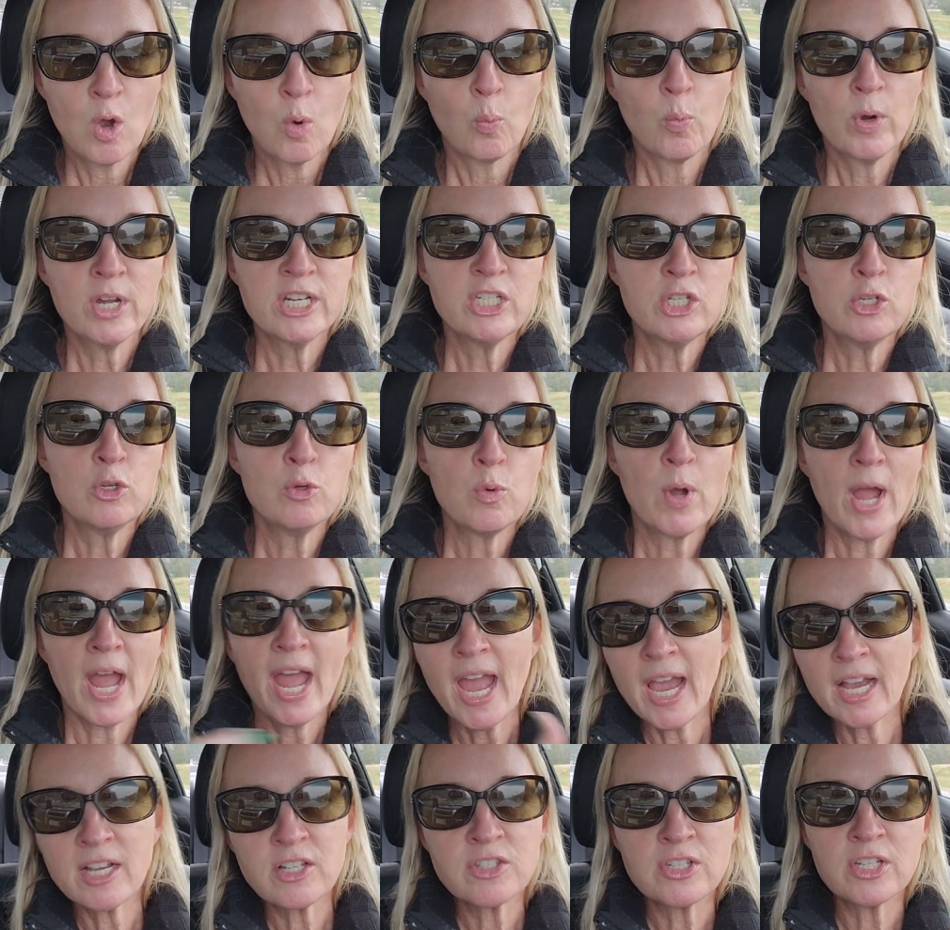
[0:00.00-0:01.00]
When you
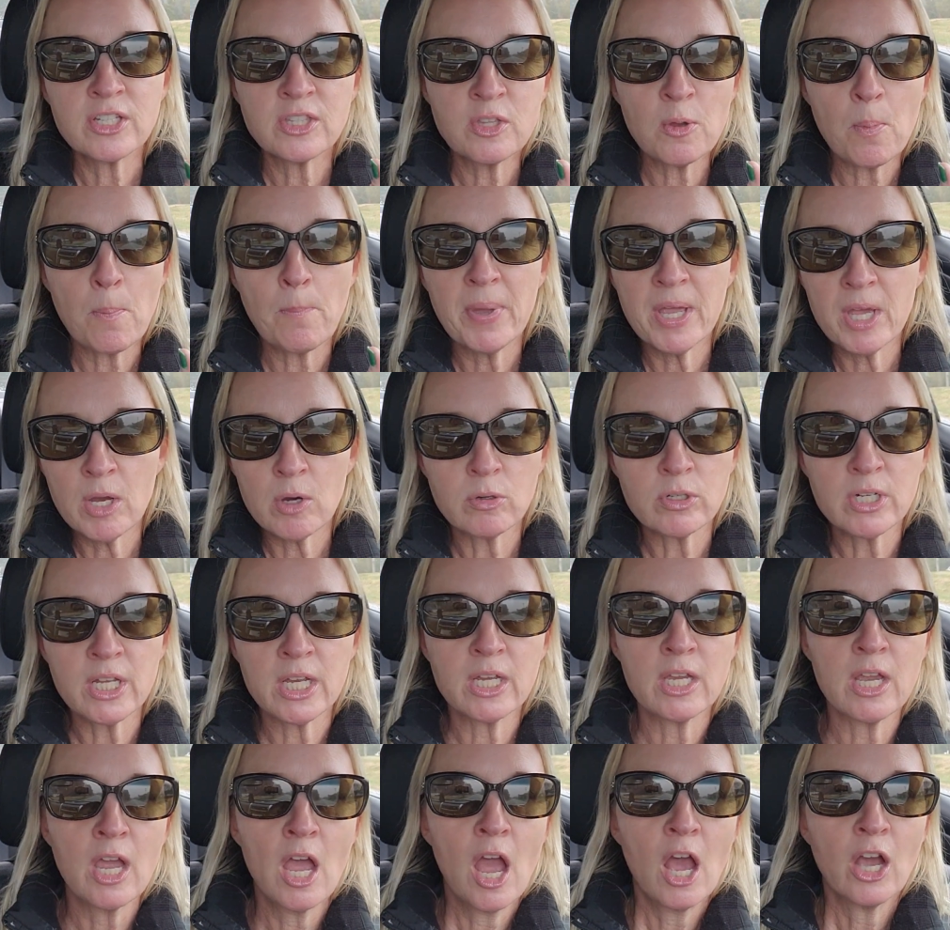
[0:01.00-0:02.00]
exit the
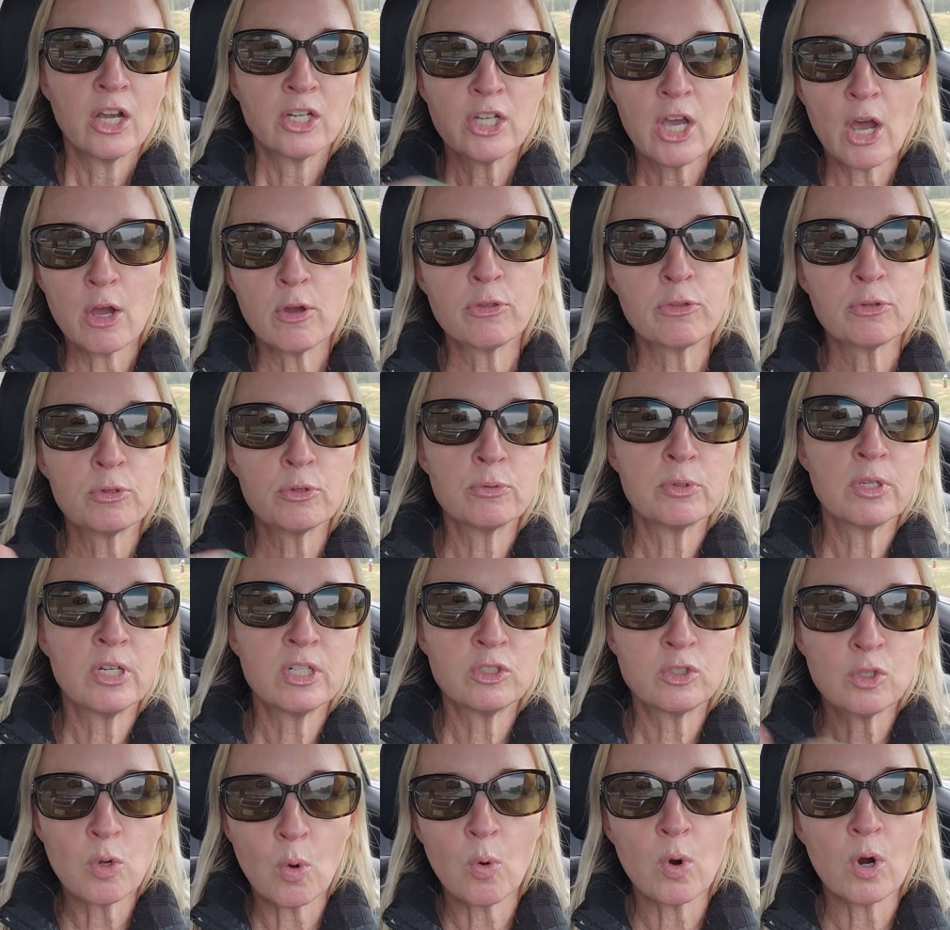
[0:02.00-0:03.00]
building, go through
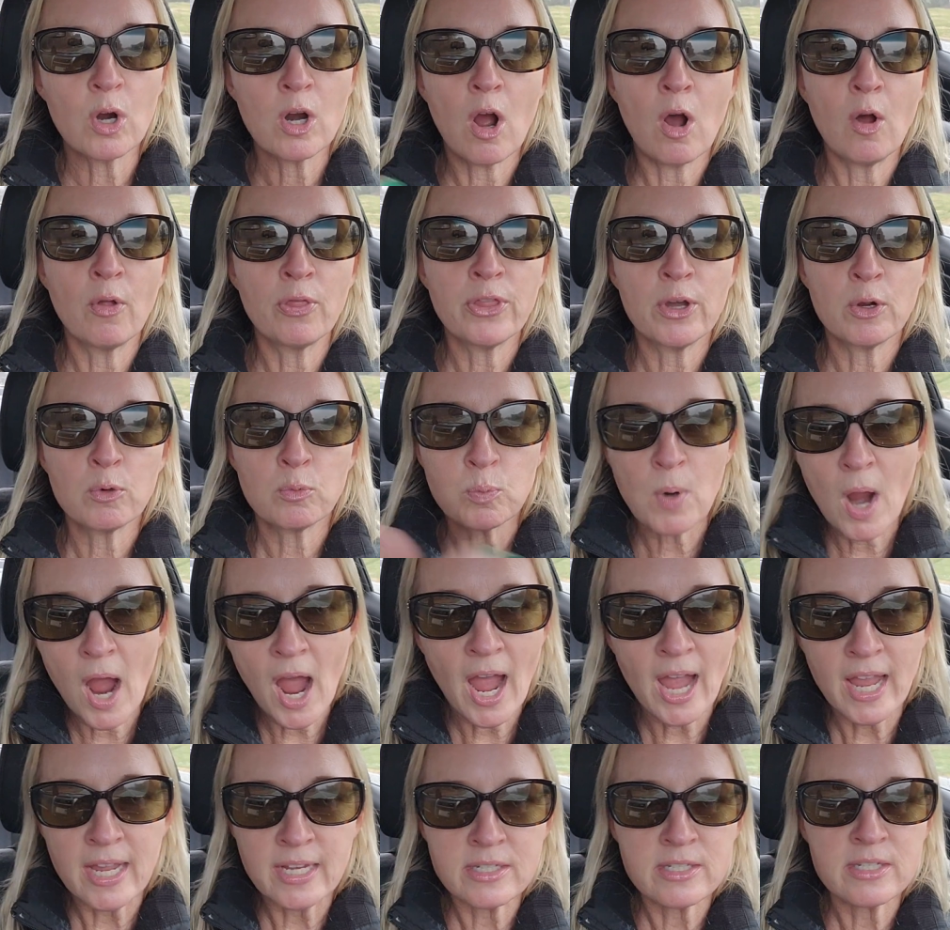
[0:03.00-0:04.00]
the door on the
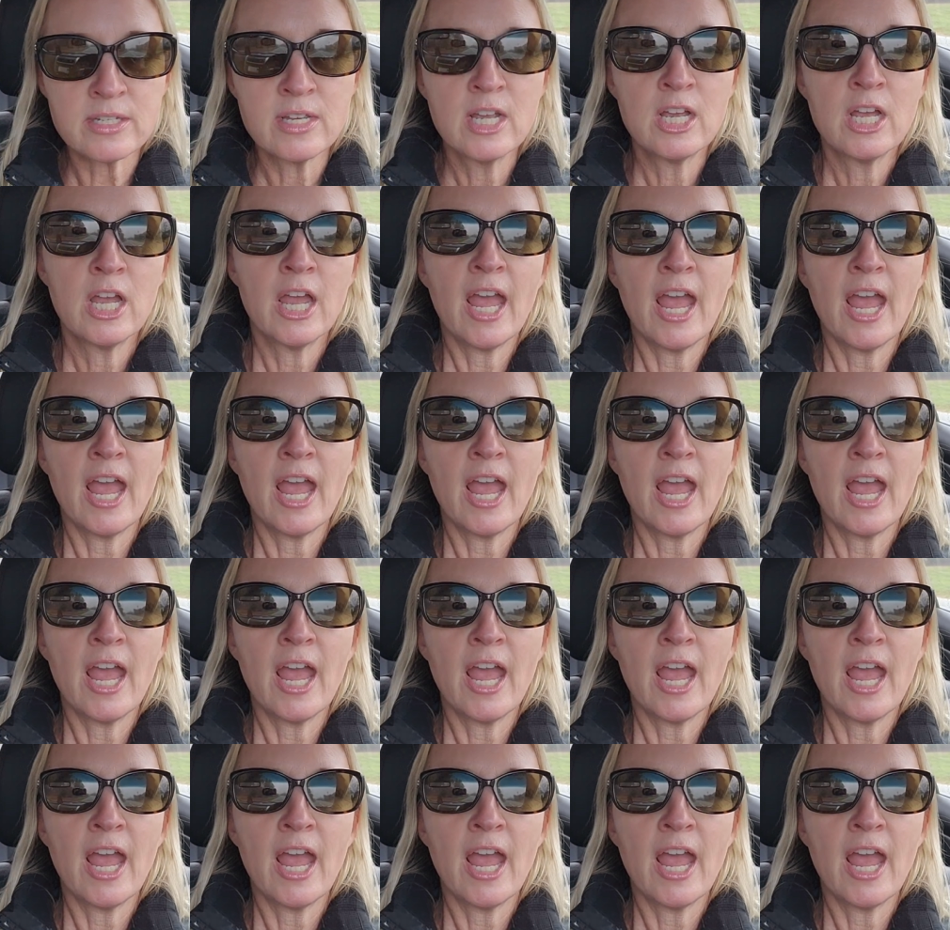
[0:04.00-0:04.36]
right.